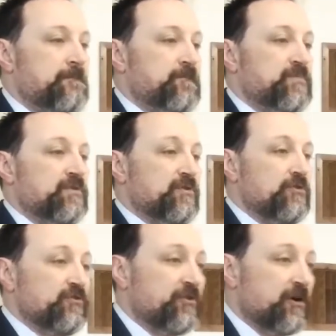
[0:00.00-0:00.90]
The
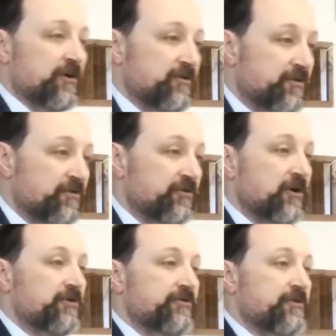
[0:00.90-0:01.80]
destruction of the
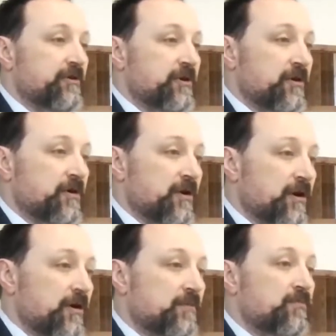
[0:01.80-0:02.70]
church
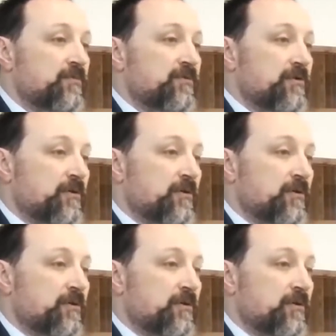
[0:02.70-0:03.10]
comes